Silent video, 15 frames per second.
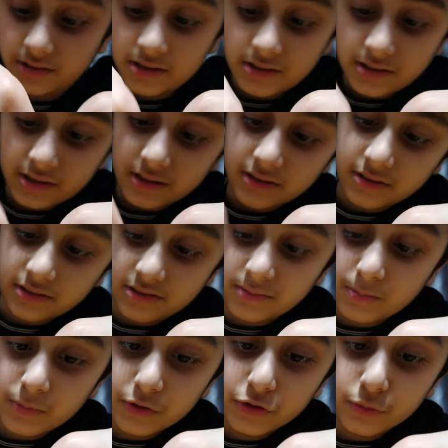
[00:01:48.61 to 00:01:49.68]
and then this
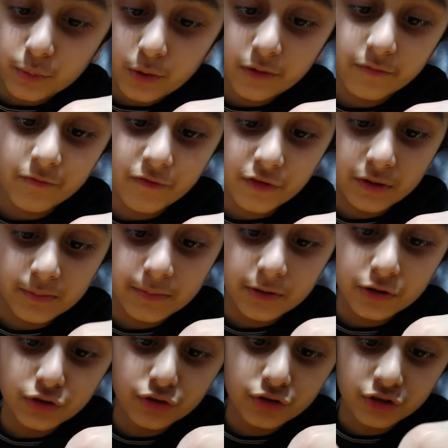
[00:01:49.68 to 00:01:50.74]
blue one for the
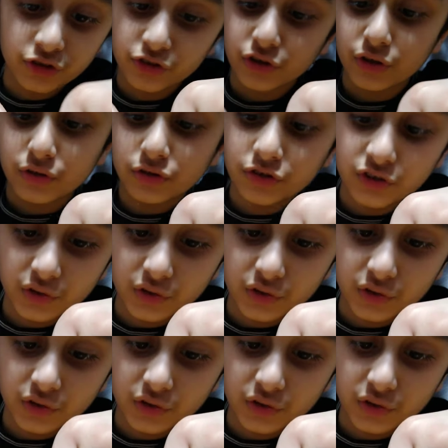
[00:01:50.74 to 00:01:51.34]
blue stone,